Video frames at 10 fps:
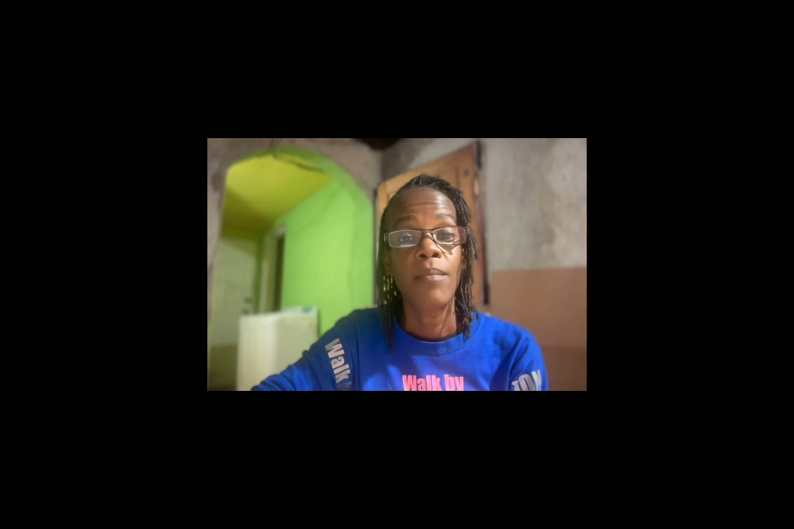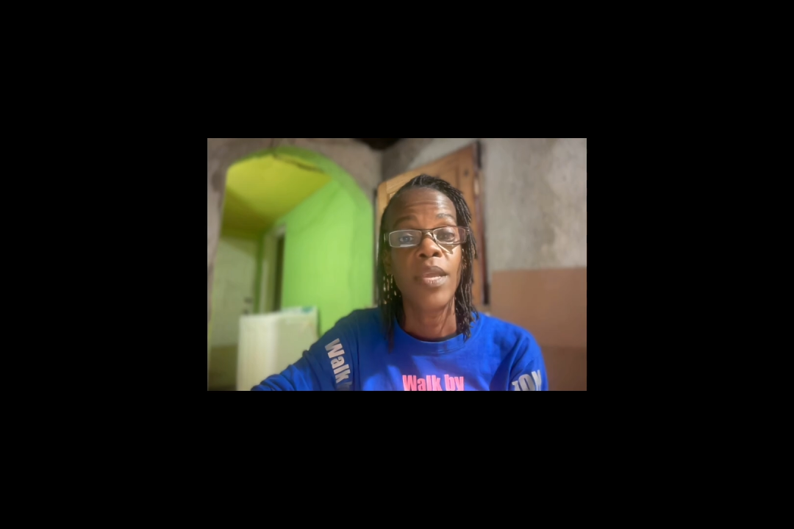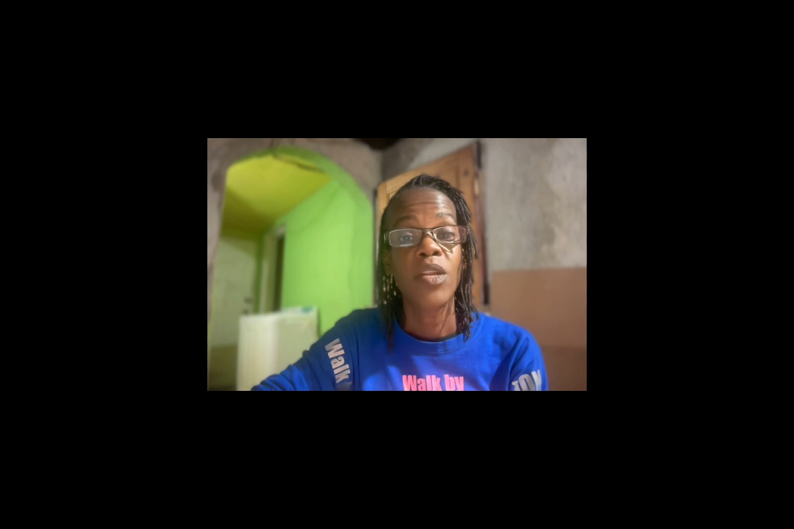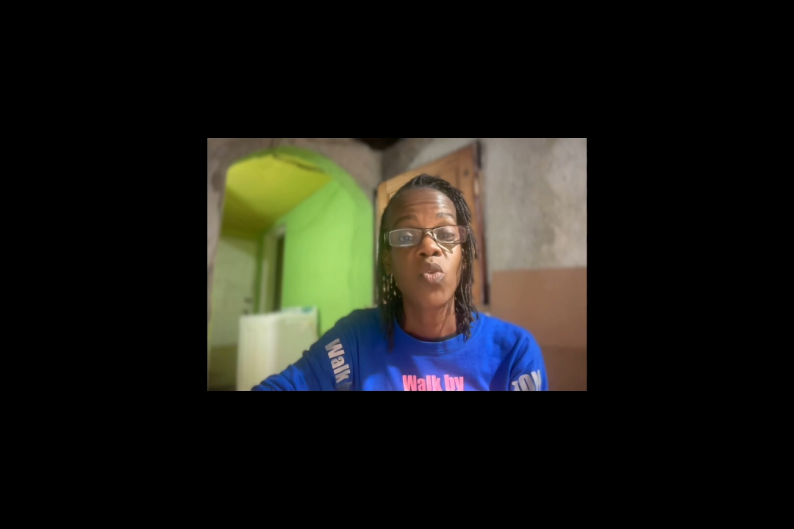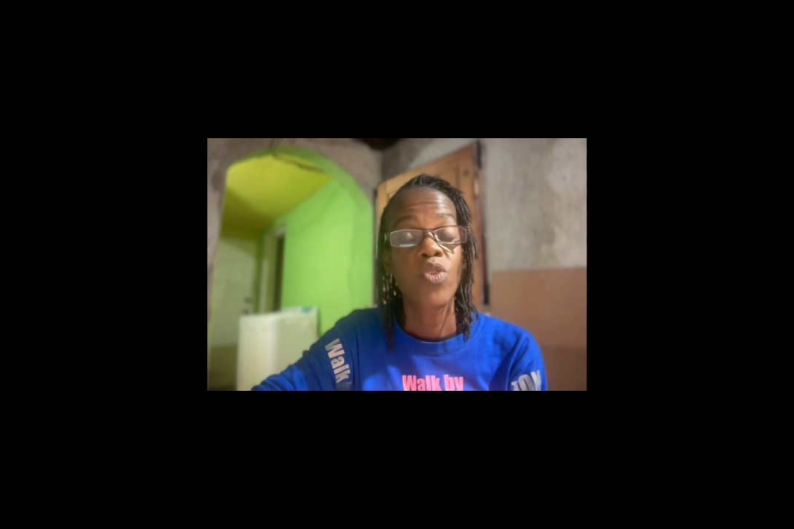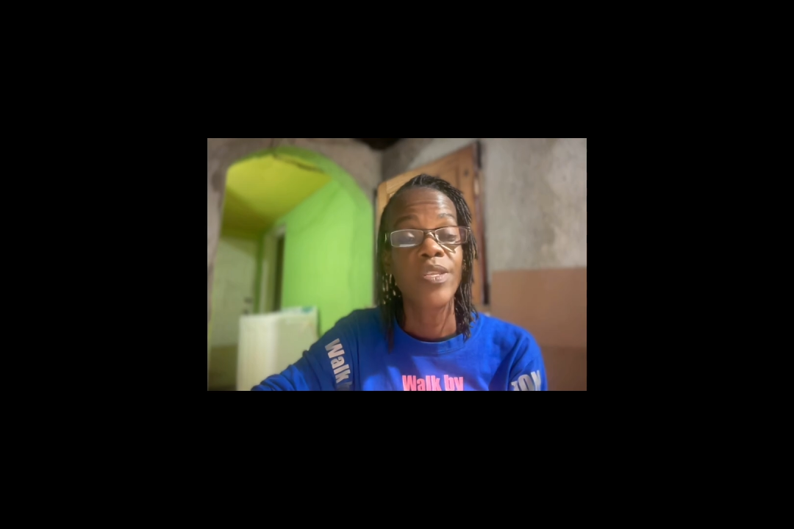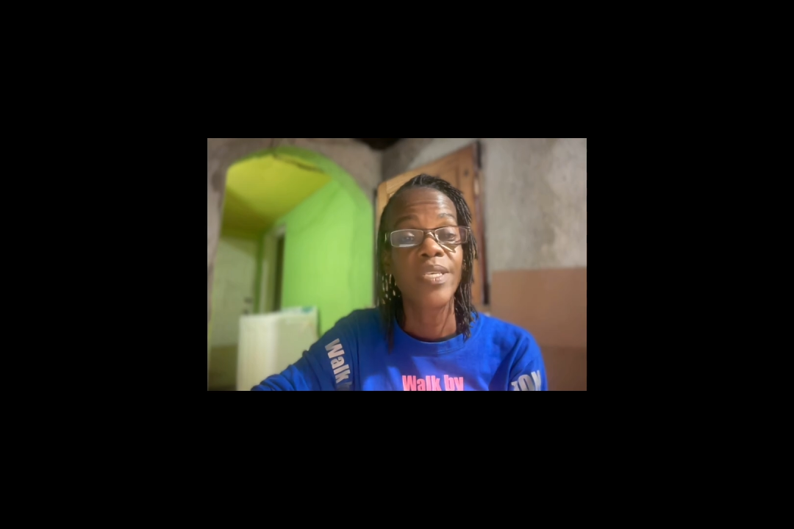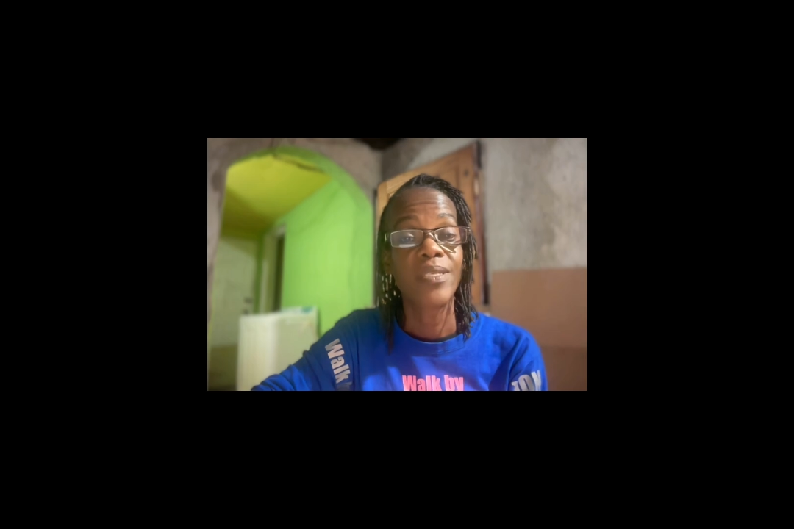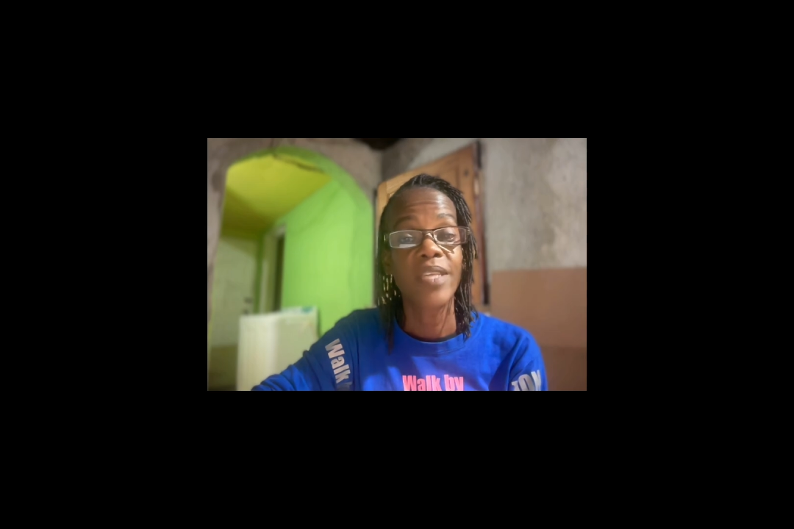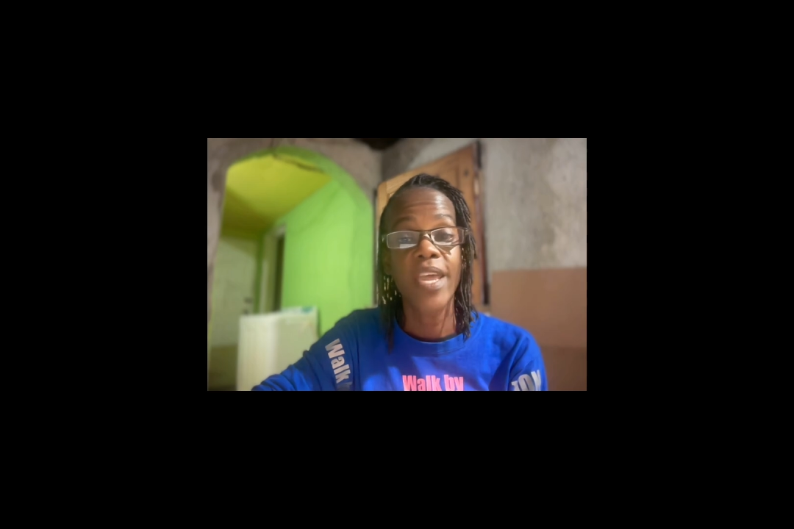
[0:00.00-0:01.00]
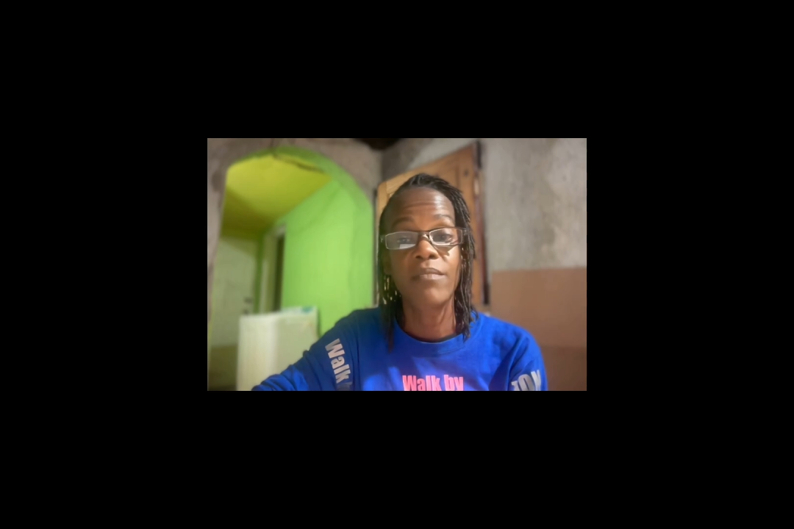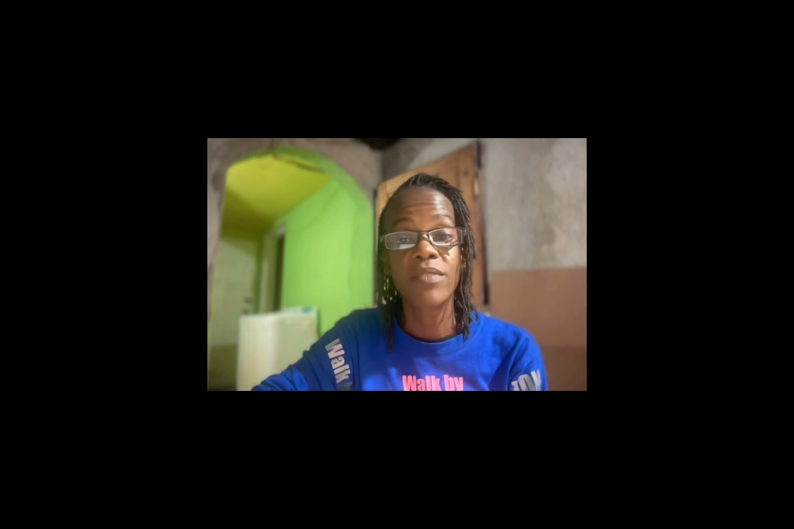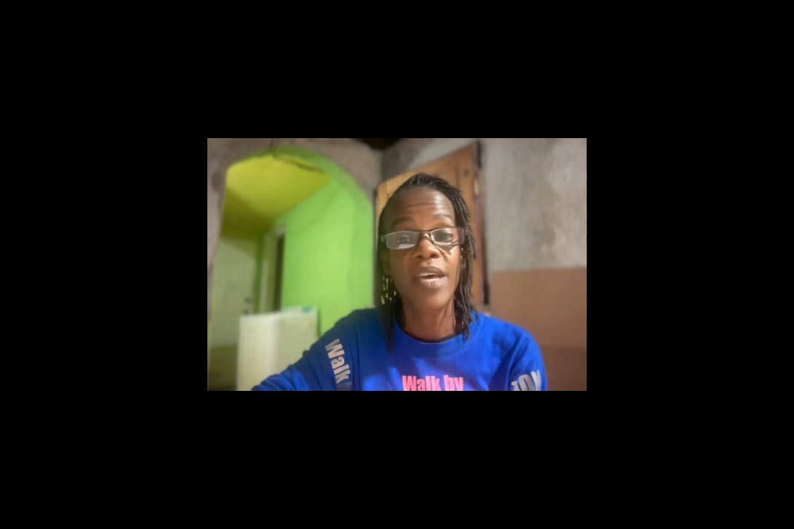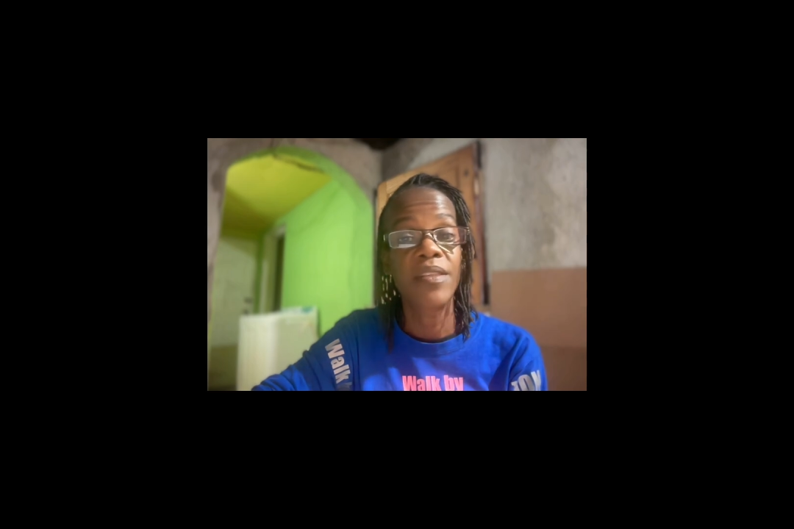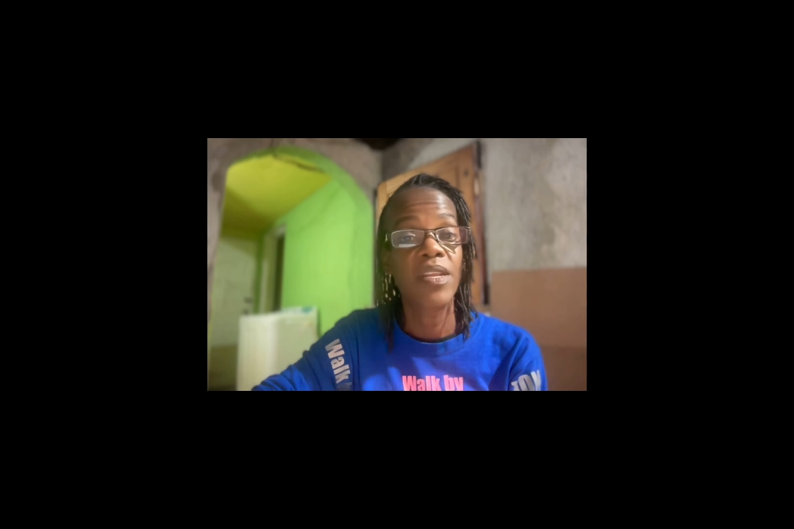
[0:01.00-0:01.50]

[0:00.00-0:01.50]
including the stems and